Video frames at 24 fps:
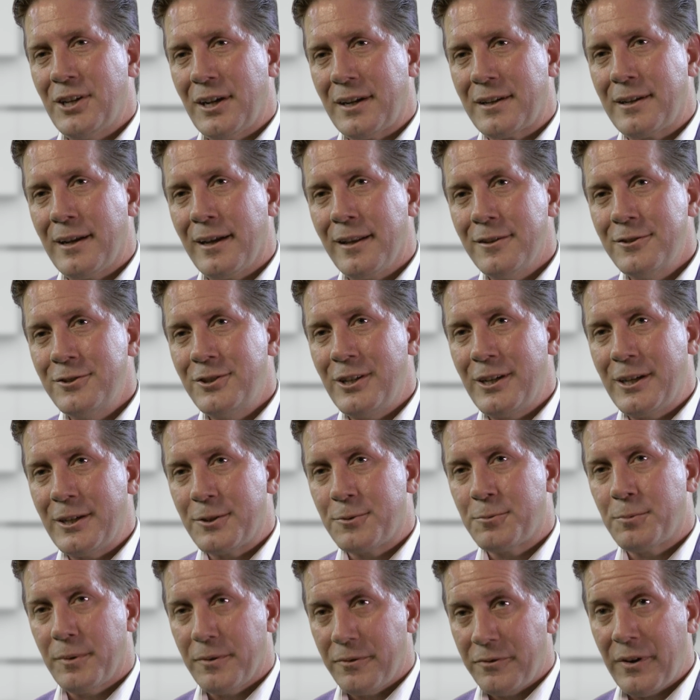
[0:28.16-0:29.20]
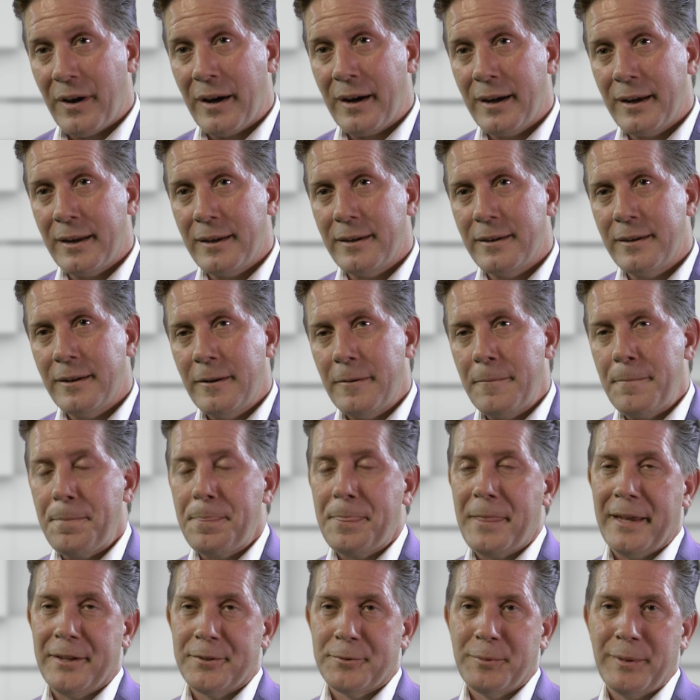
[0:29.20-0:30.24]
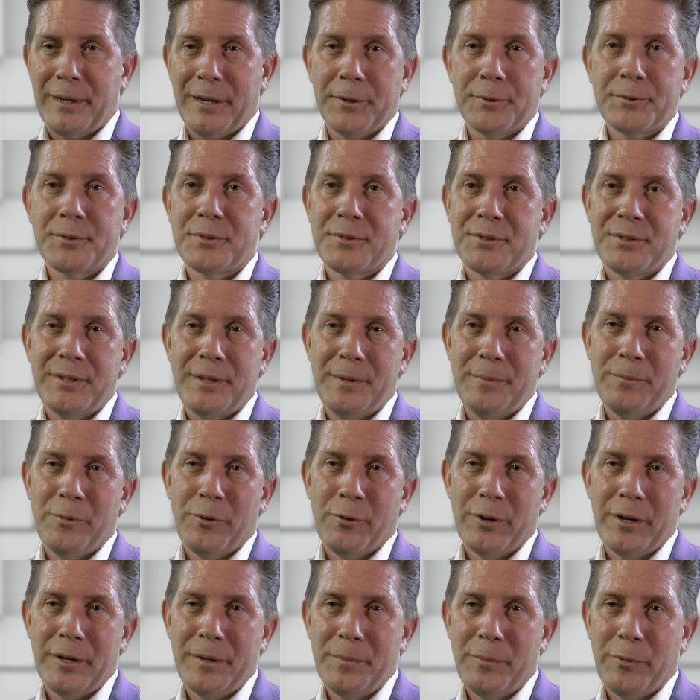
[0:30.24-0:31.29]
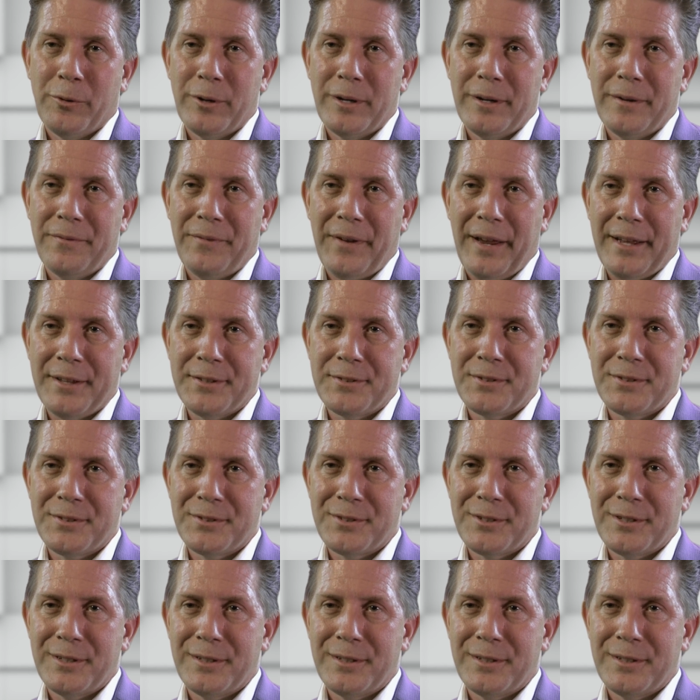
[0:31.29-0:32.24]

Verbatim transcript: technology gets refined, as we also see more and more advances